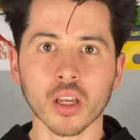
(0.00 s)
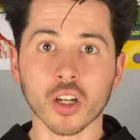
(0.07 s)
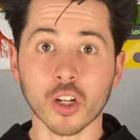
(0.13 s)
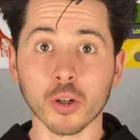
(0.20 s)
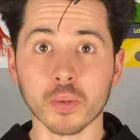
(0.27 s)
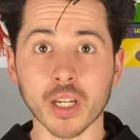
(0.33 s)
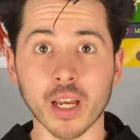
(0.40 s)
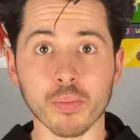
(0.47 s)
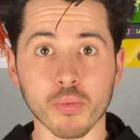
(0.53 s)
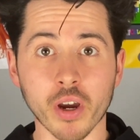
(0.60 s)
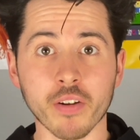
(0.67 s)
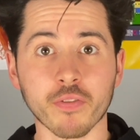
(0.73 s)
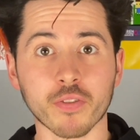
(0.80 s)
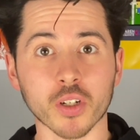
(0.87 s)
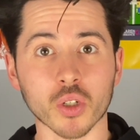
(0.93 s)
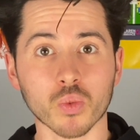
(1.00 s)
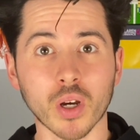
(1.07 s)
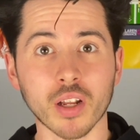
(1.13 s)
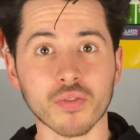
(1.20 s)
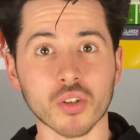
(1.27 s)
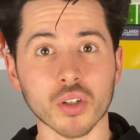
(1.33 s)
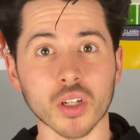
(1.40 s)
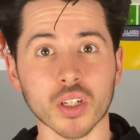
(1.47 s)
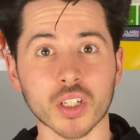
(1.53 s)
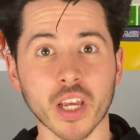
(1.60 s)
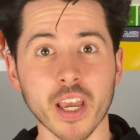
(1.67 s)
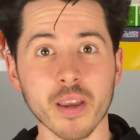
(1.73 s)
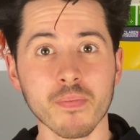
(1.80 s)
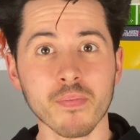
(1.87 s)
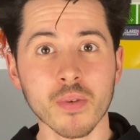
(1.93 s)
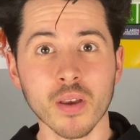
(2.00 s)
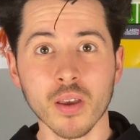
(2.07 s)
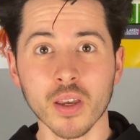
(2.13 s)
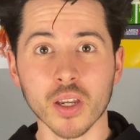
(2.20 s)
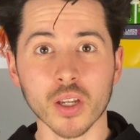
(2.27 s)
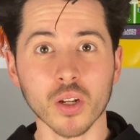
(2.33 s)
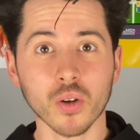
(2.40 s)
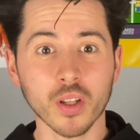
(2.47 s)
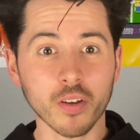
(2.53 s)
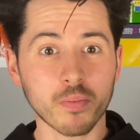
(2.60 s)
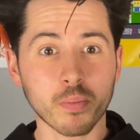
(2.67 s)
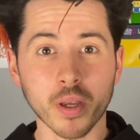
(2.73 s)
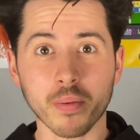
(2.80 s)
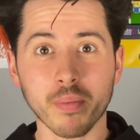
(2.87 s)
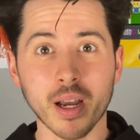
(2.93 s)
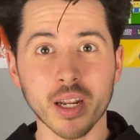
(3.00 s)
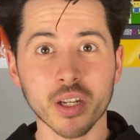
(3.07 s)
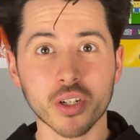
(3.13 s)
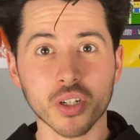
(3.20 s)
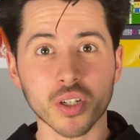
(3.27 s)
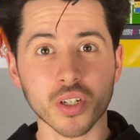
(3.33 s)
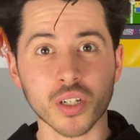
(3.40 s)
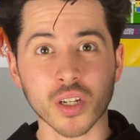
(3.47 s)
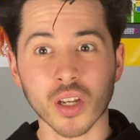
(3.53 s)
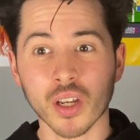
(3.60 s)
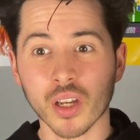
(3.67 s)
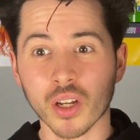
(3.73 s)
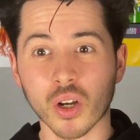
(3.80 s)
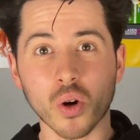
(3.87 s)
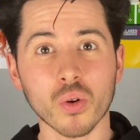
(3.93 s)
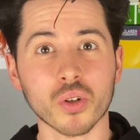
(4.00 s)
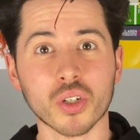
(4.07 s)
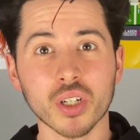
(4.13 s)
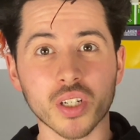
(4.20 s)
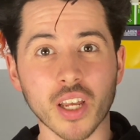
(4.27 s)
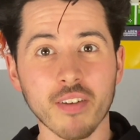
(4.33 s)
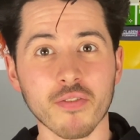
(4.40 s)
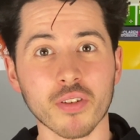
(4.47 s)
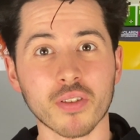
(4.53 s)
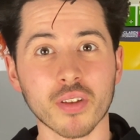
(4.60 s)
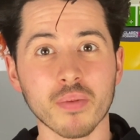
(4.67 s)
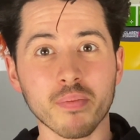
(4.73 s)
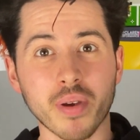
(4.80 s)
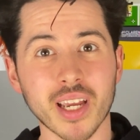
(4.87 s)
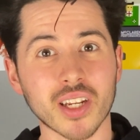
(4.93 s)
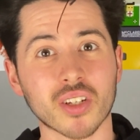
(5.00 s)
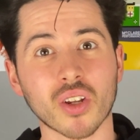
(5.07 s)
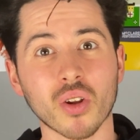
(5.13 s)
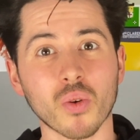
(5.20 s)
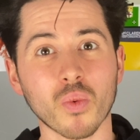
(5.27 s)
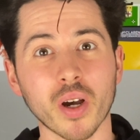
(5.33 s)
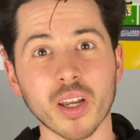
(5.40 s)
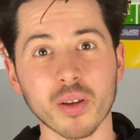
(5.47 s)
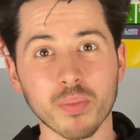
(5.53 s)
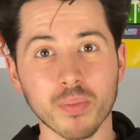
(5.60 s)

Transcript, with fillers: Clubs like Brentford as well have done the same. You know, they've picked managers, coaches, everything based on a way of